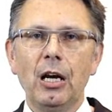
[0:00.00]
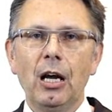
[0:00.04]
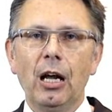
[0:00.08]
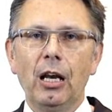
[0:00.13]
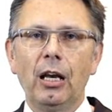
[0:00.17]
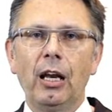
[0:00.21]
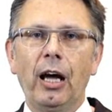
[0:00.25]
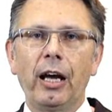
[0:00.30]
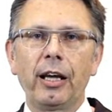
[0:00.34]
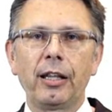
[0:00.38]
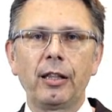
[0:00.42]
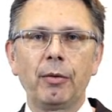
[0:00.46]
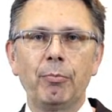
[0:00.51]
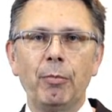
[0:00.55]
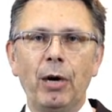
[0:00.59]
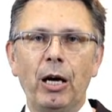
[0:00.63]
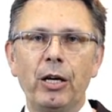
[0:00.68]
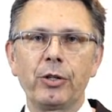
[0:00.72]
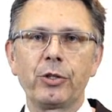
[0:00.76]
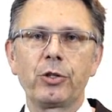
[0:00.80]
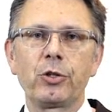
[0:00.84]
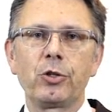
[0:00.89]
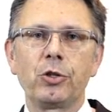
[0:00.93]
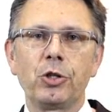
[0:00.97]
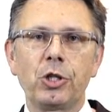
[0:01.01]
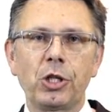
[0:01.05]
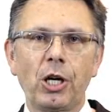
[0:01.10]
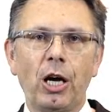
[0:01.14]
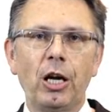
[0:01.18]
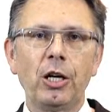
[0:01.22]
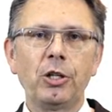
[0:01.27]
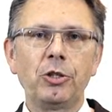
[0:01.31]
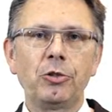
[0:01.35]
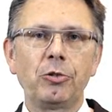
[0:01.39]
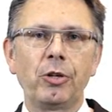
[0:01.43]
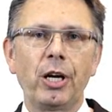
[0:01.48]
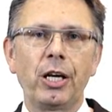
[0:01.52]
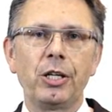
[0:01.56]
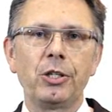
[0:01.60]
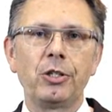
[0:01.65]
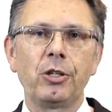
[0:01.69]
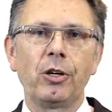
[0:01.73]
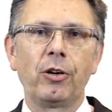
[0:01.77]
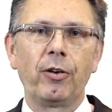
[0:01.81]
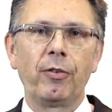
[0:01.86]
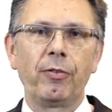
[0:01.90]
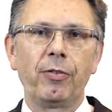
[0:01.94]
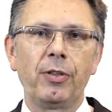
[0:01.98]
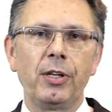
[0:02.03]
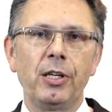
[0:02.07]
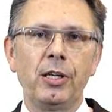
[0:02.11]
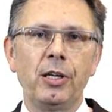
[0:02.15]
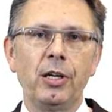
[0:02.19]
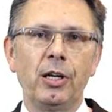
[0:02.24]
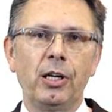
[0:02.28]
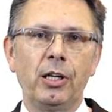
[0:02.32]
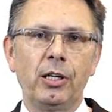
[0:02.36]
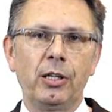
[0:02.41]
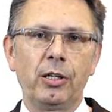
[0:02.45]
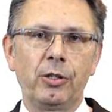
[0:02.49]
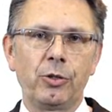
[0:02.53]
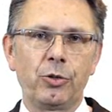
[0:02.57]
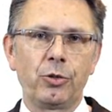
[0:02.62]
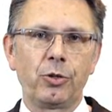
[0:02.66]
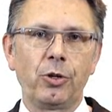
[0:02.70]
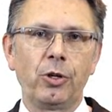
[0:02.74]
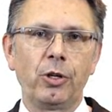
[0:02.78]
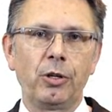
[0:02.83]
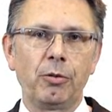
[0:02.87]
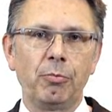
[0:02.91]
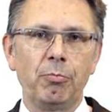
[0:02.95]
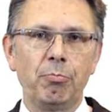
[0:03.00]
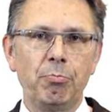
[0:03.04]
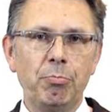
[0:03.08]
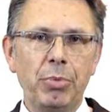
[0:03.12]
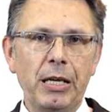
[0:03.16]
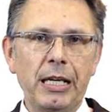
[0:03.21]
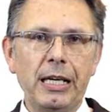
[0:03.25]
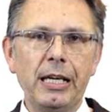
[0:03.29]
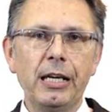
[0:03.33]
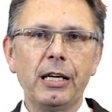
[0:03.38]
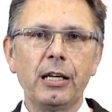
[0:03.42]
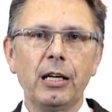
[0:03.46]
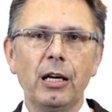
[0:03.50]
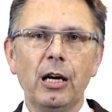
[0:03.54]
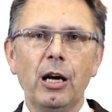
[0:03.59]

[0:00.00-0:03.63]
like the mass to charge ratio of the certain peak,